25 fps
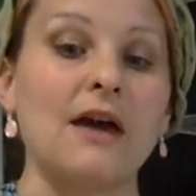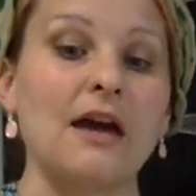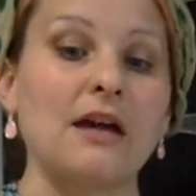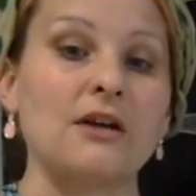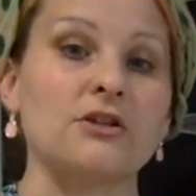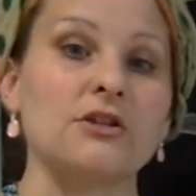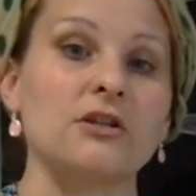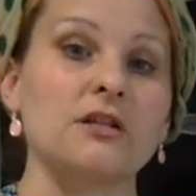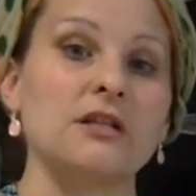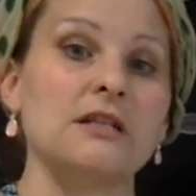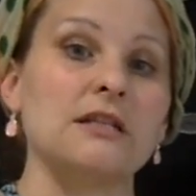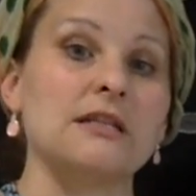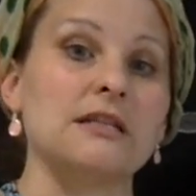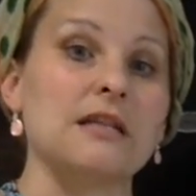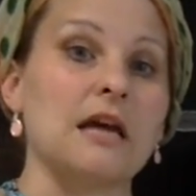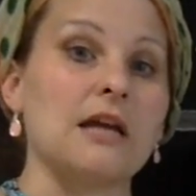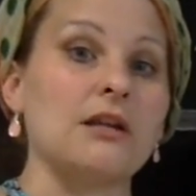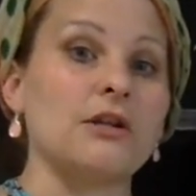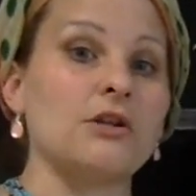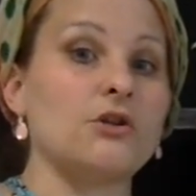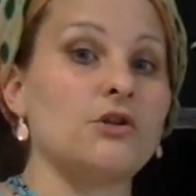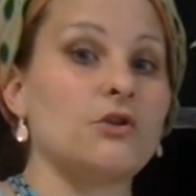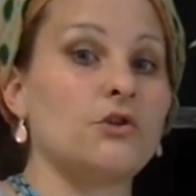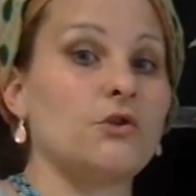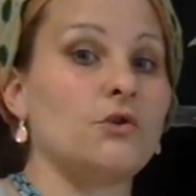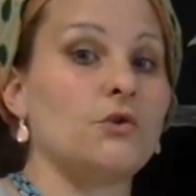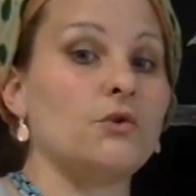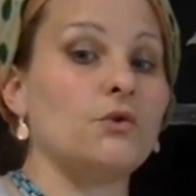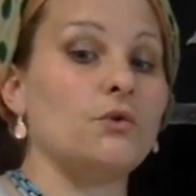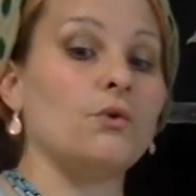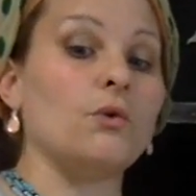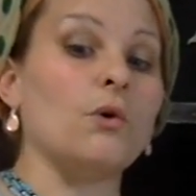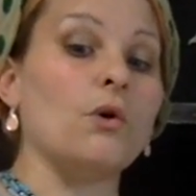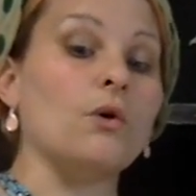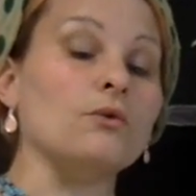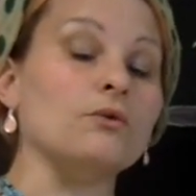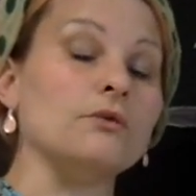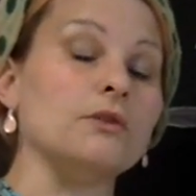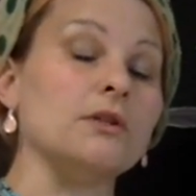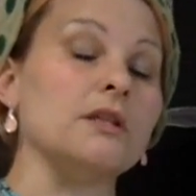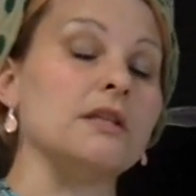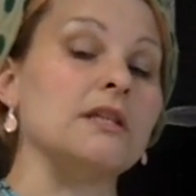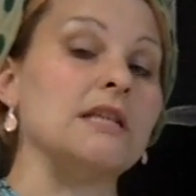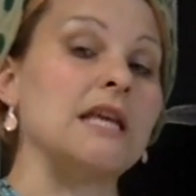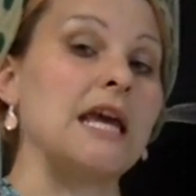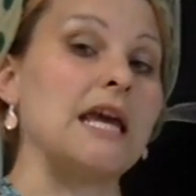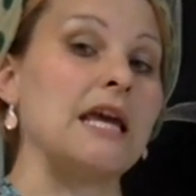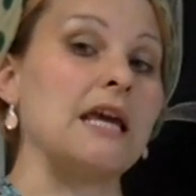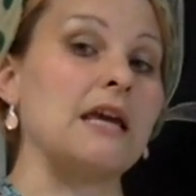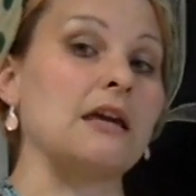actually decided to only
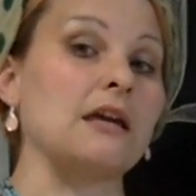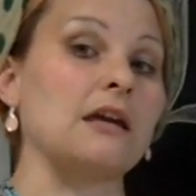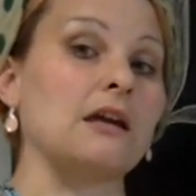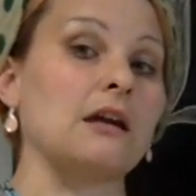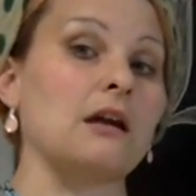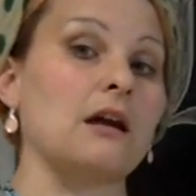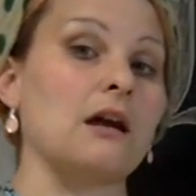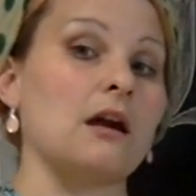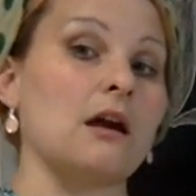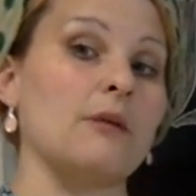take